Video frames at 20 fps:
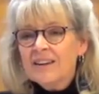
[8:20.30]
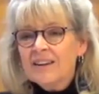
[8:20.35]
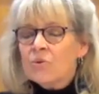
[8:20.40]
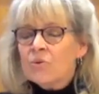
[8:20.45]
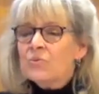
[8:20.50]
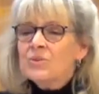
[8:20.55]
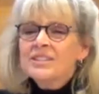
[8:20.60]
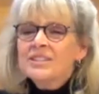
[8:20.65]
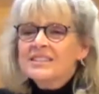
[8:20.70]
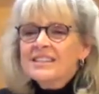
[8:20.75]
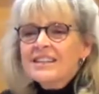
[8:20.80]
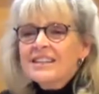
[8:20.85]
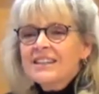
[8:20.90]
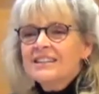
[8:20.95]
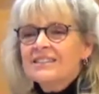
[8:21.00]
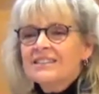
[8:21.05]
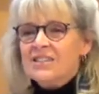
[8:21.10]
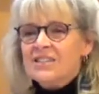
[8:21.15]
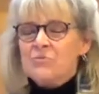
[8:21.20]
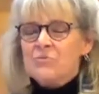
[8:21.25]

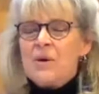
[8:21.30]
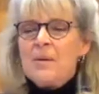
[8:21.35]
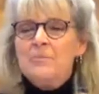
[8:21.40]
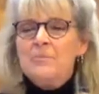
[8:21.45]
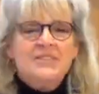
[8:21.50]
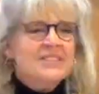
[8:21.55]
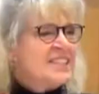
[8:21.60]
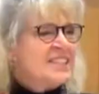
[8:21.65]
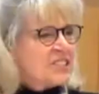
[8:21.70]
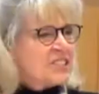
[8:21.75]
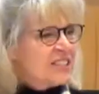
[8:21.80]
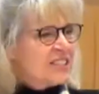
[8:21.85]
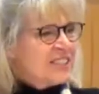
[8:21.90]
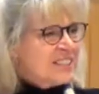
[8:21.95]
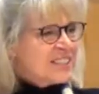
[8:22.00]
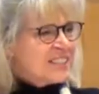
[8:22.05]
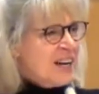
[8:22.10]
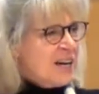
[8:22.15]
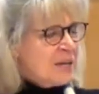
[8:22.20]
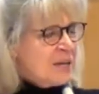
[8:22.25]
Ridiculous repetition
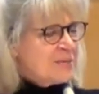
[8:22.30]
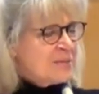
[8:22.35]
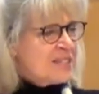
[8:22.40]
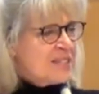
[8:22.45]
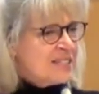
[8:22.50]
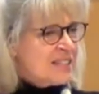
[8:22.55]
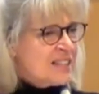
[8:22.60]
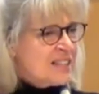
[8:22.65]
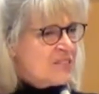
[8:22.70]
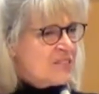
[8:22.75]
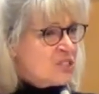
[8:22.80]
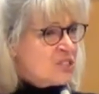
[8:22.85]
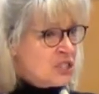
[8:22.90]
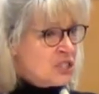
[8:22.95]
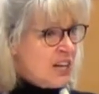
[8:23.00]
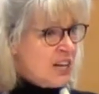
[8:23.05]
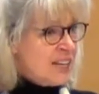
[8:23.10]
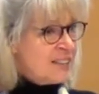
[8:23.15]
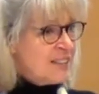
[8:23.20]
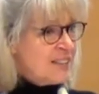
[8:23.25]
at times, isn't it? The
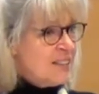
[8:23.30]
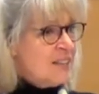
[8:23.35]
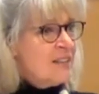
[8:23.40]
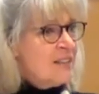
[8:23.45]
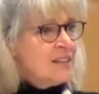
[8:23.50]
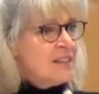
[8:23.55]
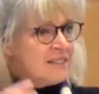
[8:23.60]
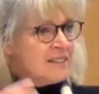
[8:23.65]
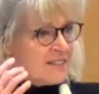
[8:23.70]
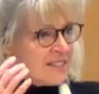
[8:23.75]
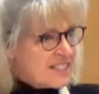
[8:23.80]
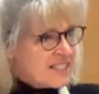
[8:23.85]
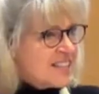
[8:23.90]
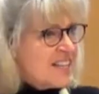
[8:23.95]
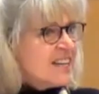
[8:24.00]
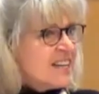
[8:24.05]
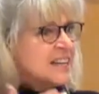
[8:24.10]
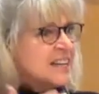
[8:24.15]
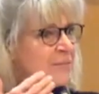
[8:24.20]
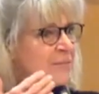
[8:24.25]
chanting, the
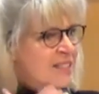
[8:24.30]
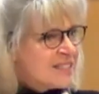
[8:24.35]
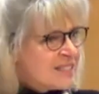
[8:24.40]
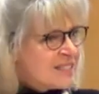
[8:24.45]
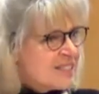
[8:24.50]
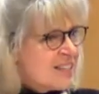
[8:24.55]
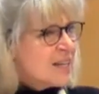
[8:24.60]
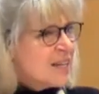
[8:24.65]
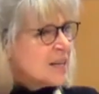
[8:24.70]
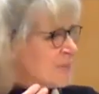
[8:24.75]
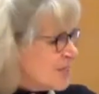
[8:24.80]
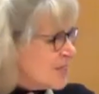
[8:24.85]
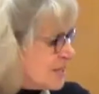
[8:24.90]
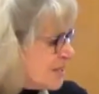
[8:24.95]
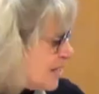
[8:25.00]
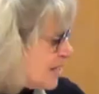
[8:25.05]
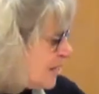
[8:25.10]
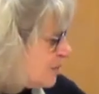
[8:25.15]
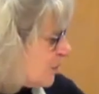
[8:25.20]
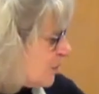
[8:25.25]
same, the same, the
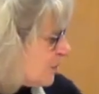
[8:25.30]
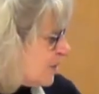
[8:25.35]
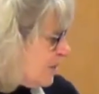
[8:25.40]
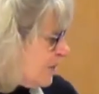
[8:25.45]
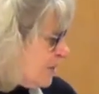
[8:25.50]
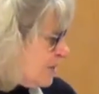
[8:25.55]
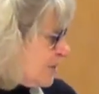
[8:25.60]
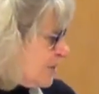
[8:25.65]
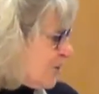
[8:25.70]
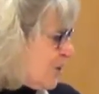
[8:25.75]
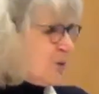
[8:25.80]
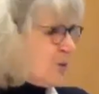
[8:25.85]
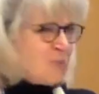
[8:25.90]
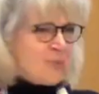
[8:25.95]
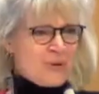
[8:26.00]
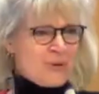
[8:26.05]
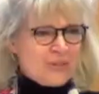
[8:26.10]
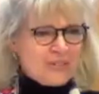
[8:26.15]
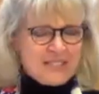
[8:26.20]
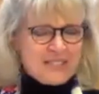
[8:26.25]
same, or even in our
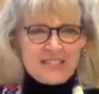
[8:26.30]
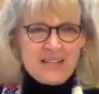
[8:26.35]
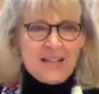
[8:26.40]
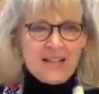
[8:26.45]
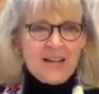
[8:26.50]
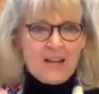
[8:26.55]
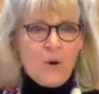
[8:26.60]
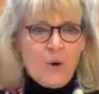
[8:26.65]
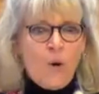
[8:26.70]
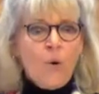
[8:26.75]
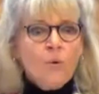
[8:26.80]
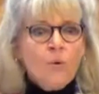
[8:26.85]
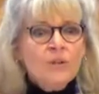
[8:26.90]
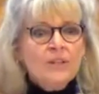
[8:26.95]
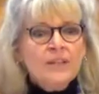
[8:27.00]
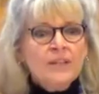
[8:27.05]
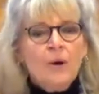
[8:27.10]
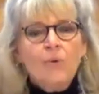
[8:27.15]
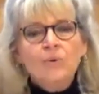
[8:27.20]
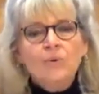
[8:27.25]
words today,
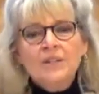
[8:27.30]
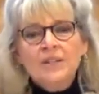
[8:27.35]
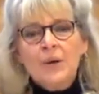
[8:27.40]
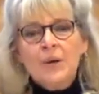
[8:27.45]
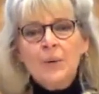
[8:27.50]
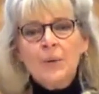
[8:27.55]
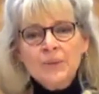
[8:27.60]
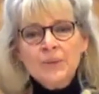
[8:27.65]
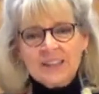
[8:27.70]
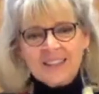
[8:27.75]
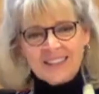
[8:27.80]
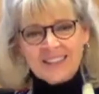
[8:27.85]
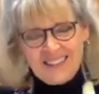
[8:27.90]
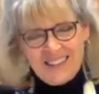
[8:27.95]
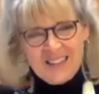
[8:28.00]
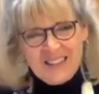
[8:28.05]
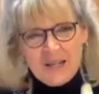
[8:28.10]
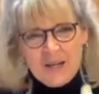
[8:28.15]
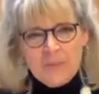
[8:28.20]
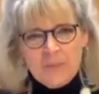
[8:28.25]
holy, holy, holy,
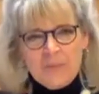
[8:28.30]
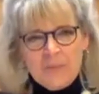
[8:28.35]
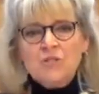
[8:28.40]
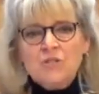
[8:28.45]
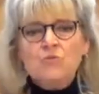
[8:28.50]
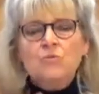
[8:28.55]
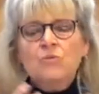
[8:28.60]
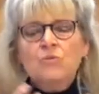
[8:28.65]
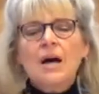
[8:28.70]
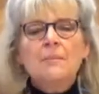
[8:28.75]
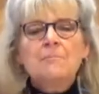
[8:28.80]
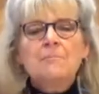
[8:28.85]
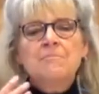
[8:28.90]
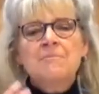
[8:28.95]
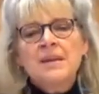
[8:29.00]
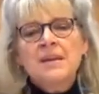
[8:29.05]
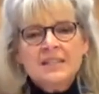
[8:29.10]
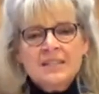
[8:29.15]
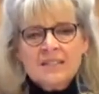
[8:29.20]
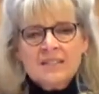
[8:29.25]
because we're not
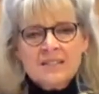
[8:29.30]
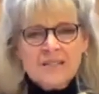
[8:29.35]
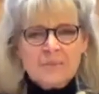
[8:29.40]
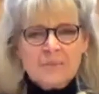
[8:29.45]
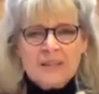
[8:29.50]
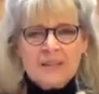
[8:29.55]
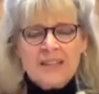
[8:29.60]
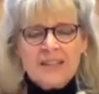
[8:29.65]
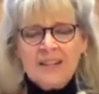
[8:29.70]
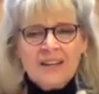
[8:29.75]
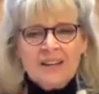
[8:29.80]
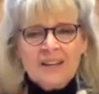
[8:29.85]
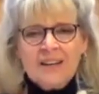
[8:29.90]
meant to be